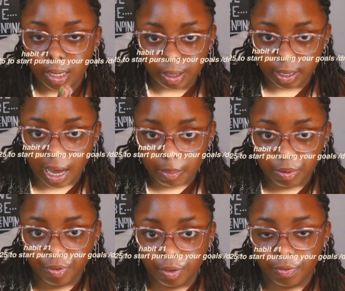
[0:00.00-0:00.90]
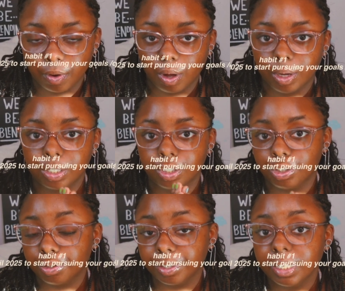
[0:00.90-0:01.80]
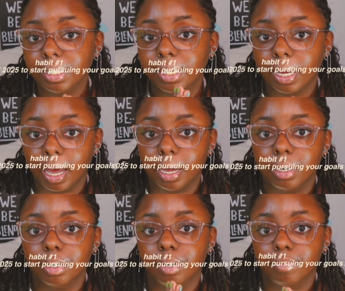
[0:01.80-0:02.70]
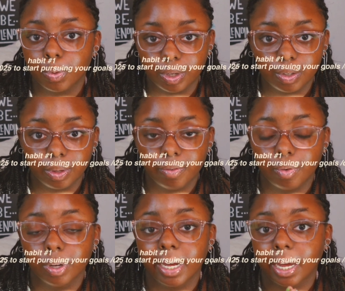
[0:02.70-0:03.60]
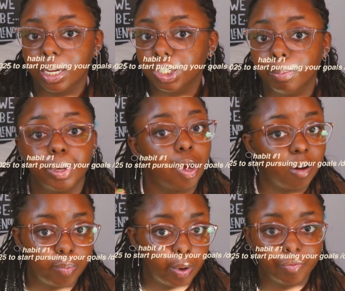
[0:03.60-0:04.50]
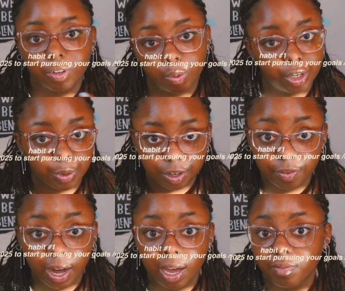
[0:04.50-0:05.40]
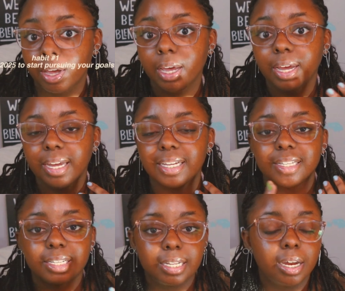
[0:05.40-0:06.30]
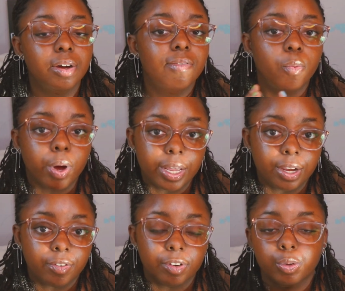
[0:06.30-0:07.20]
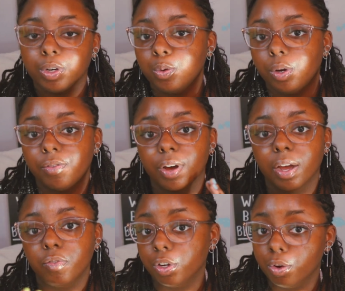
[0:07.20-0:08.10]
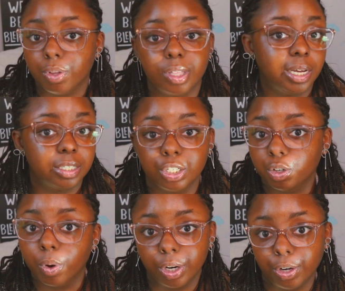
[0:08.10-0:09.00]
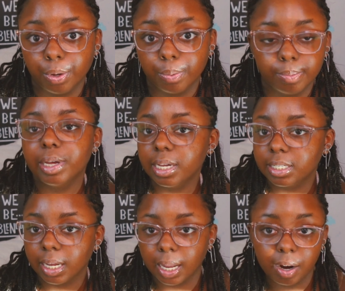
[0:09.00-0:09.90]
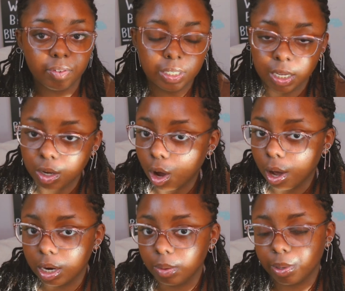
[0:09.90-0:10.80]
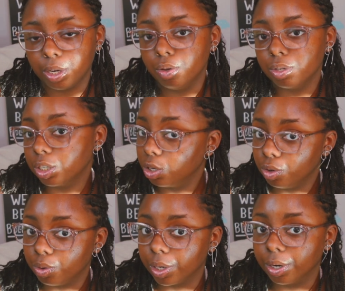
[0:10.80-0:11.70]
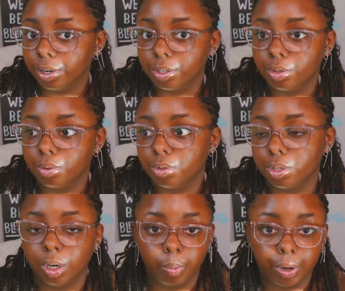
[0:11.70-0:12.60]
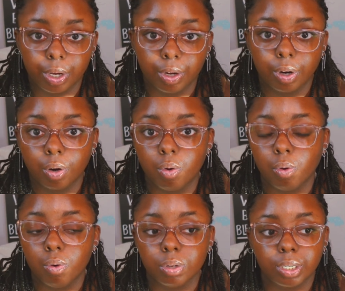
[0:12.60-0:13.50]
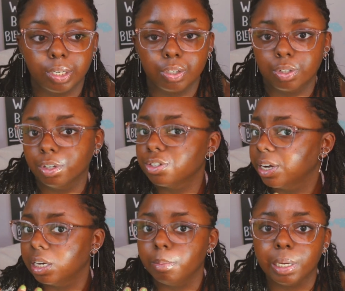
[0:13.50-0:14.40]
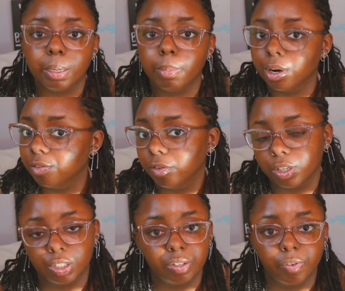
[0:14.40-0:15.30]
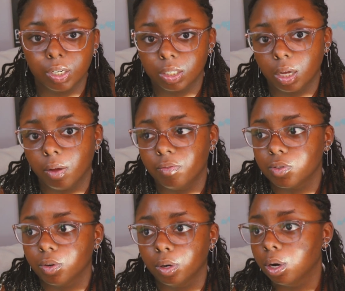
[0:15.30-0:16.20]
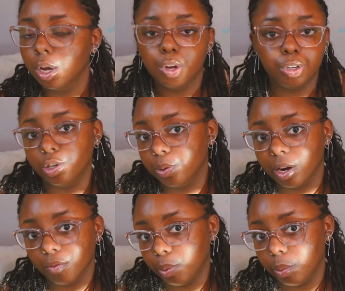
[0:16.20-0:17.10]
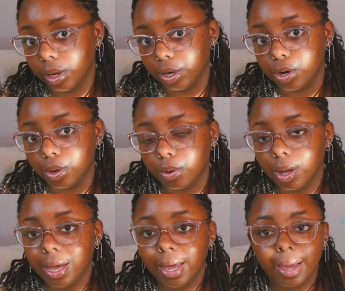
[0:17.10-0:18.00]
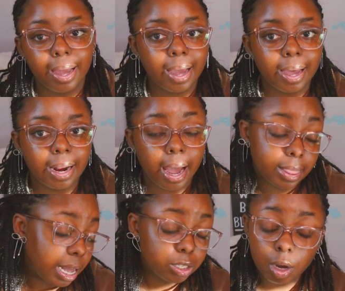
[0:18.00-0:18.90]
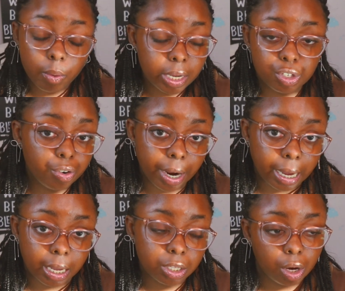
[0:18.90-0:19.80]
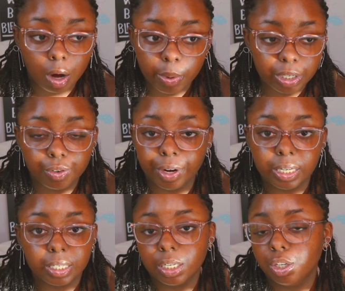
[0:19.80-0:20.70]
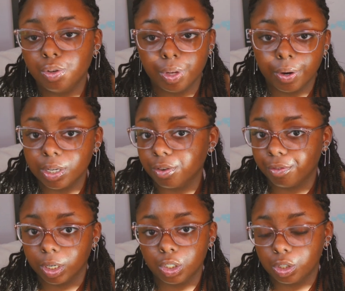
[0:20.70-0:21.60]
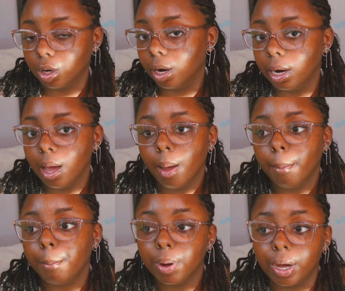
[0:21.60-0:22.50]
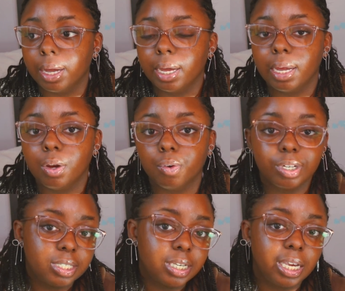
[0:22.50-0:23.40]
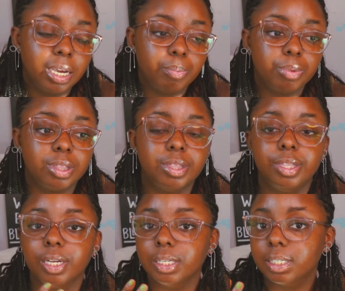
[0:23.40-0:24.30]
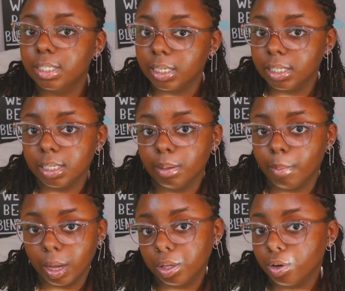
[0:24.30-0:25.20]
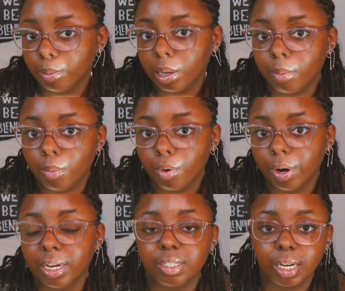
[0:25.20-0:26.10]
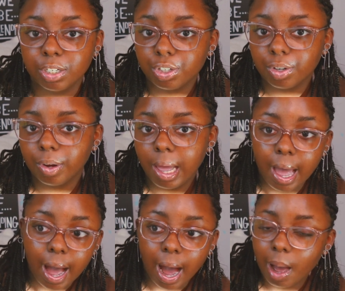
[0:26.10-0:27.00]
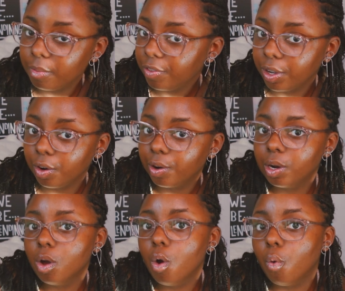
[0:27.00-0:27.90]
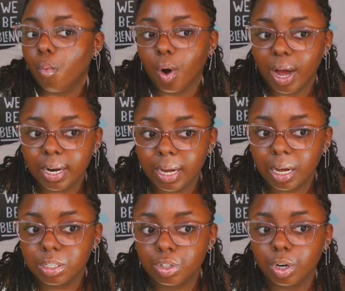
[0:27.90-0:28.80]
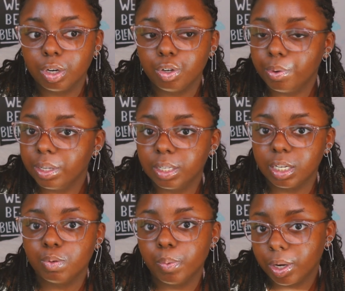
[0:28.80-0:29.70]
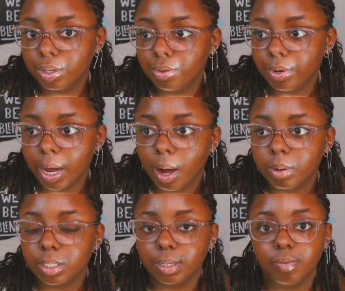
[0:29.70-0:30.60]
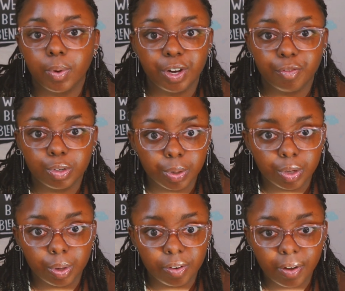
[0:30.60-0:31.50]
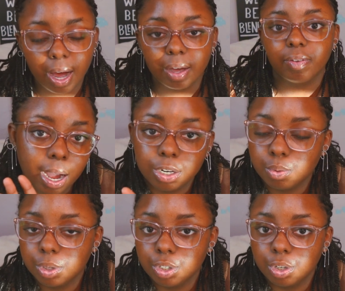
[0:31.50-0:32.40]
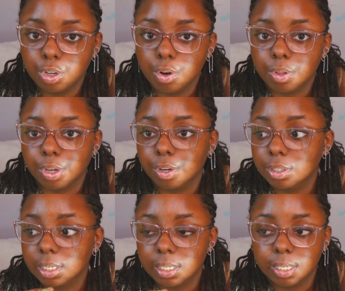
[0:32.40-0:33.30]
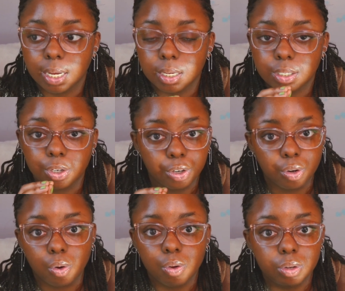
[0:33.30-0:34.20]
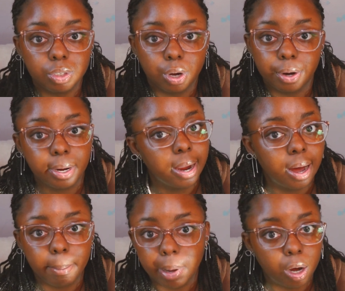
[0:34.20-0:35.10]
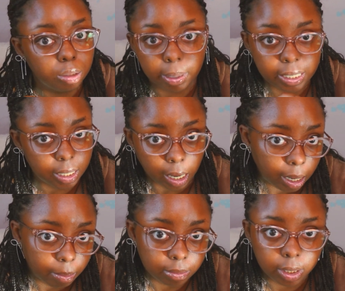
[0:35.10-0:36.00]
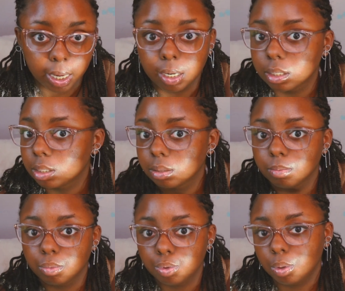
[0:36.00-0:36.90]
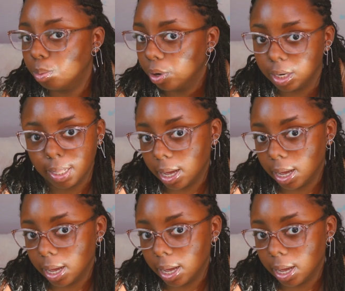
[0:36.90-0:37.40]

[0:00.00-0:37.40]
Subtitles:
healthy habit for the fall is to treat the end of 2024 like a jumping off point for 2025 instead of waiting for 2025 to do the things that you want to do. Because a lot of us get caught up in using the new year to start working on our goals and start trying to be better versions of ourselves or do whatever we want to do. And that's always great. It's always great to see the new year as a fresh start, but in order to keep this season a little bit more intentional, I'm figuring why not start doing the things we want to do now instead of waiting for 2025. I just want you to know that your success and your goals are not bound by time. That is the point of